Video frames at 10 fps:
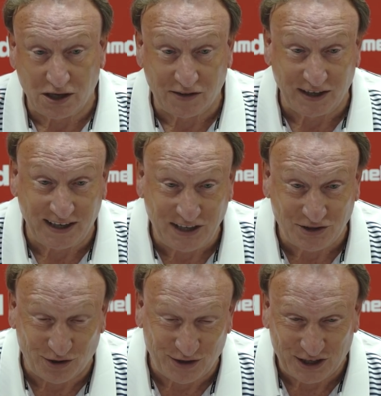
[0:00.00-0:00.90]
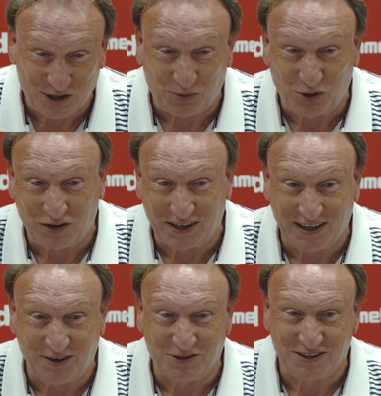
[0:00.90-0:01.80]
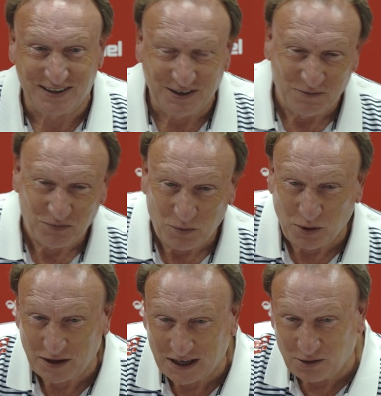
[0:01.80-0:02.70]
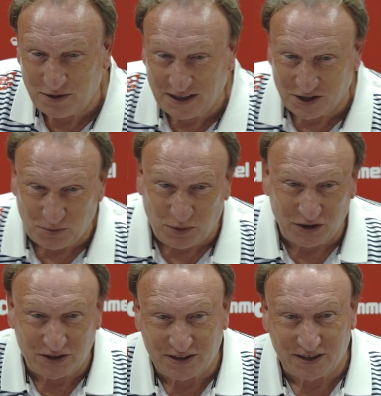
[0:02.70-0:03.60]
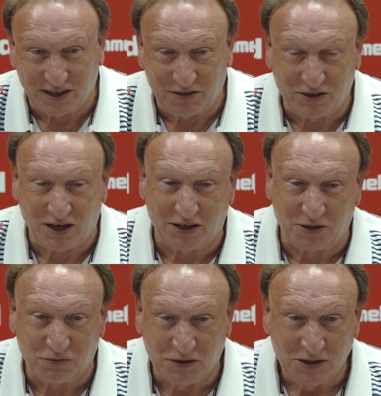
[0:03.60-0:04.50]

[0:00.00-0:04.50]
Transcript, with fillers: And I think he's got things to prove. I think he was probably a little bit disappointed to leave Cardiff